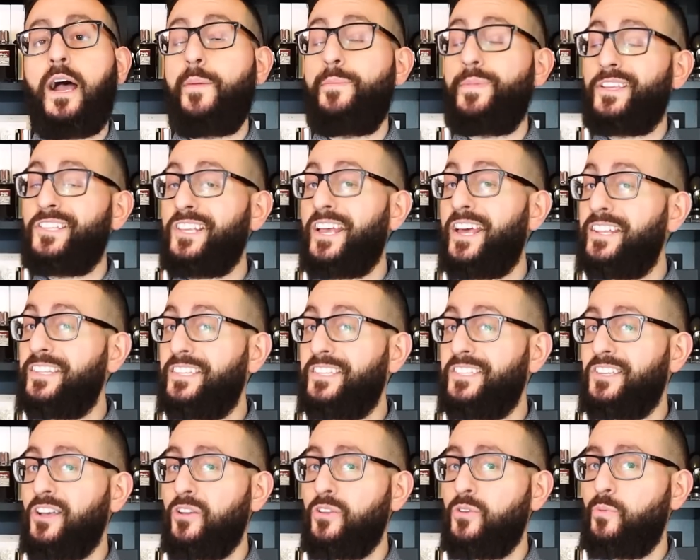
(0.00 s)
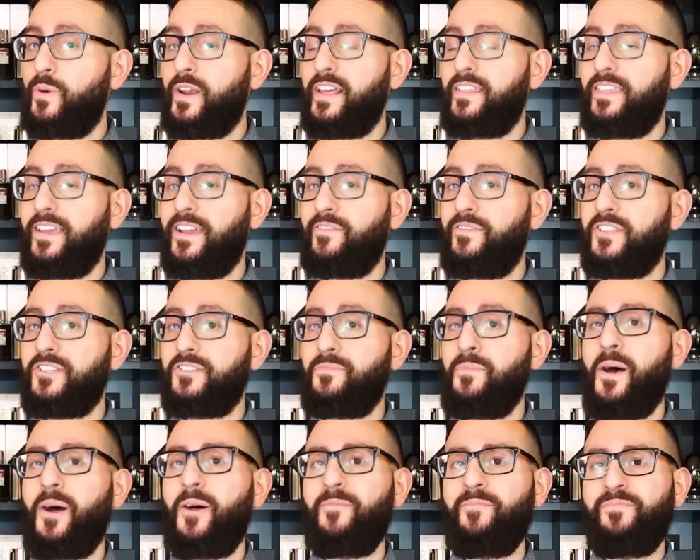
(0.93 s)
I'm excited to tell you what I think of the
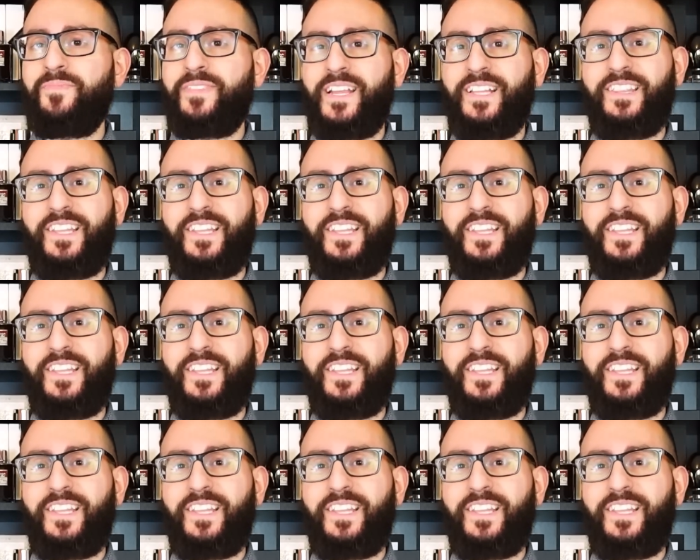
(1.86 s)
smell.